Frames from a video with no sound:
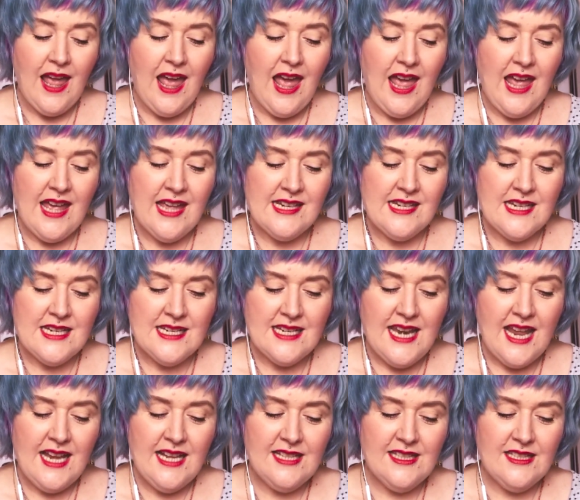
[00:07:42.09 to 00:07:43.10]
And
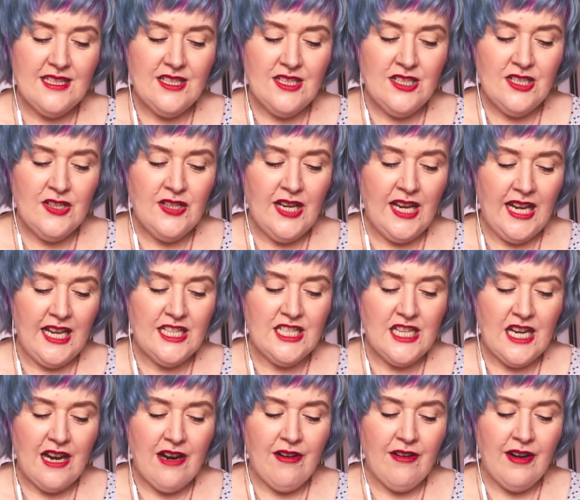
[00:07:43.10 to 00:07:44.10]
next to each
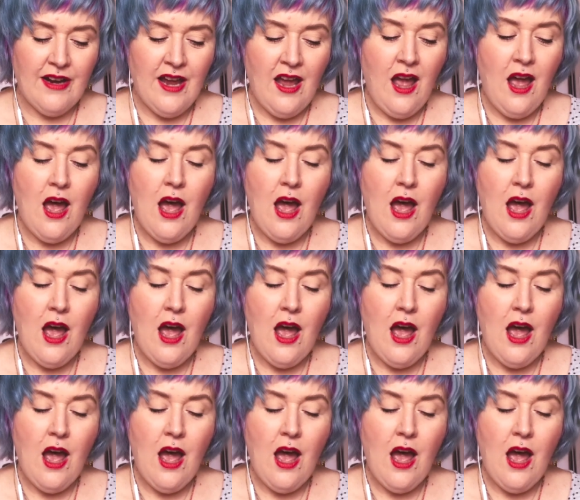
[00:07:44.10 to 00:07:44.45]
area,